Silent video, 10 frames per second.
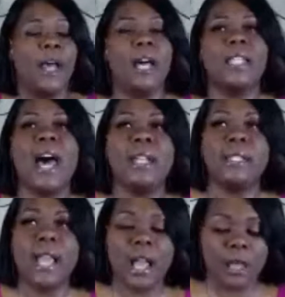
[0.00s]
A lot
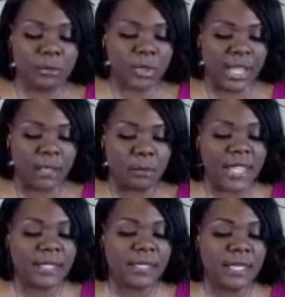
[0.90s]
of times in
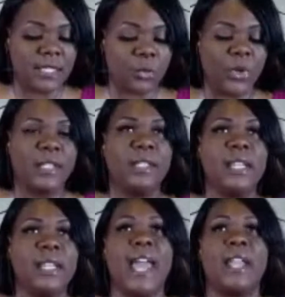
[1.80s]
business, we
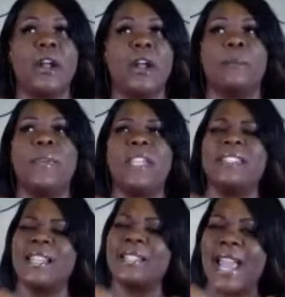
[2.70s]
look at our
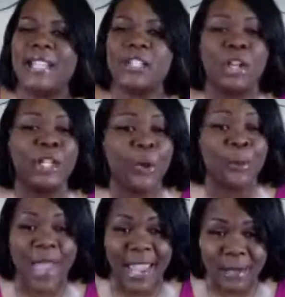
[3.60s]
business as our little
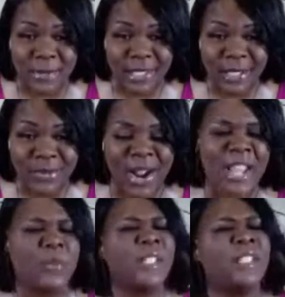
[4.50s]
baby,
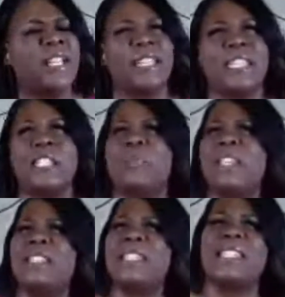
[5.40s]
right? We look at this
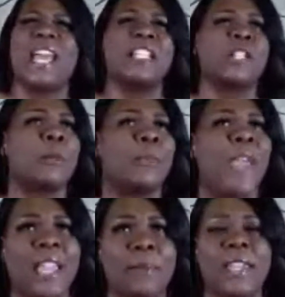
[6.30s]
business as our
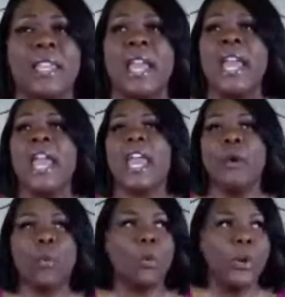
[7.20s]
baby.
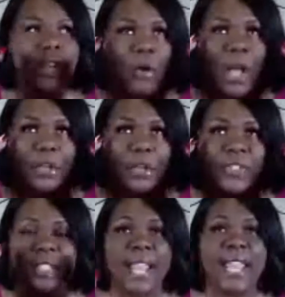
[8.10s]
And what we don't
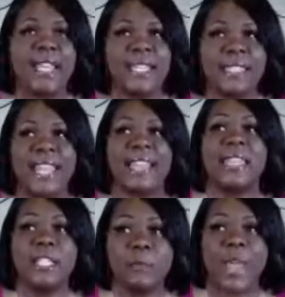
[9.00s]
understand is that
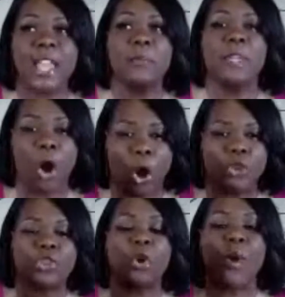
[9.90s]
this baby
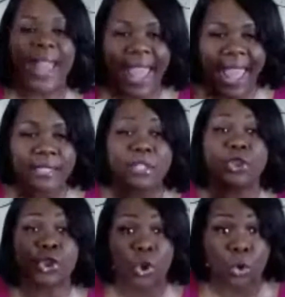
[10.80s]
also has
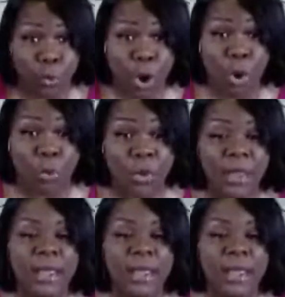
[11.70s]
to grow,